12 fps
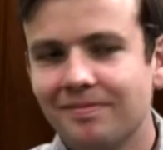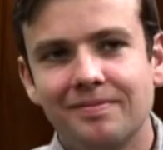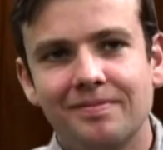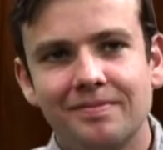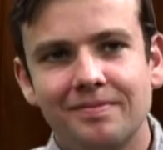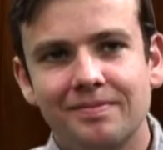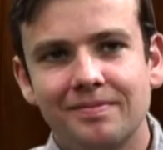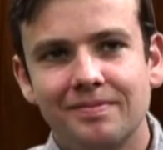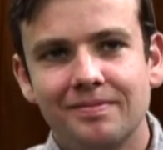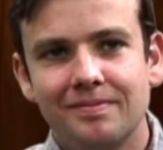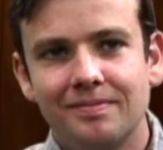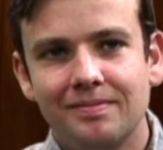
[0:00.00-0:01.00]

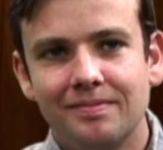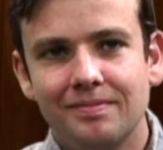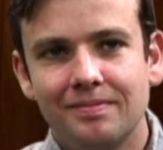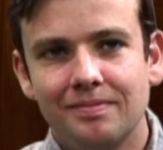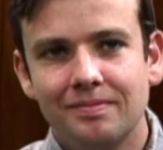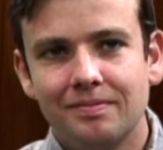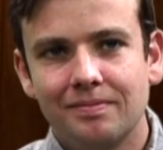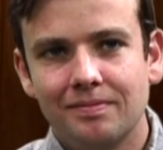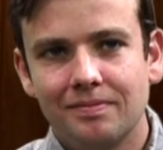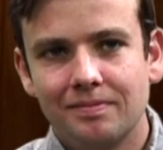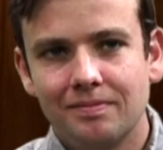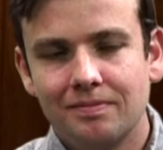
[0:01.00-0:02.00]

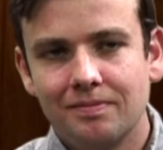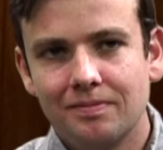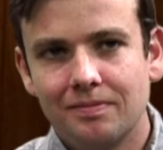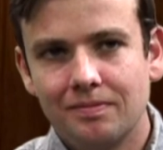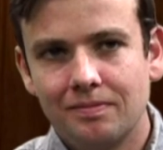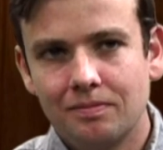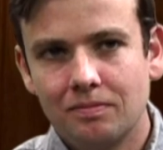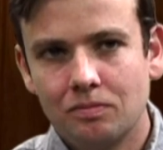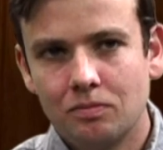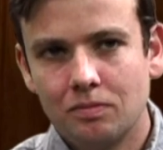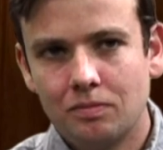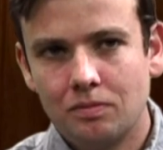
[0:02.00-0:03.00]

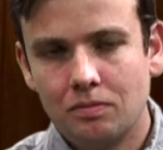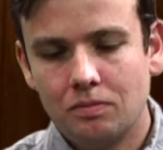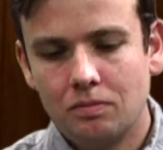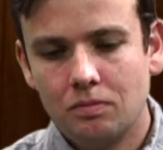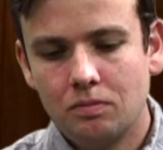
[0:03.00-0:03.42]
[no speech]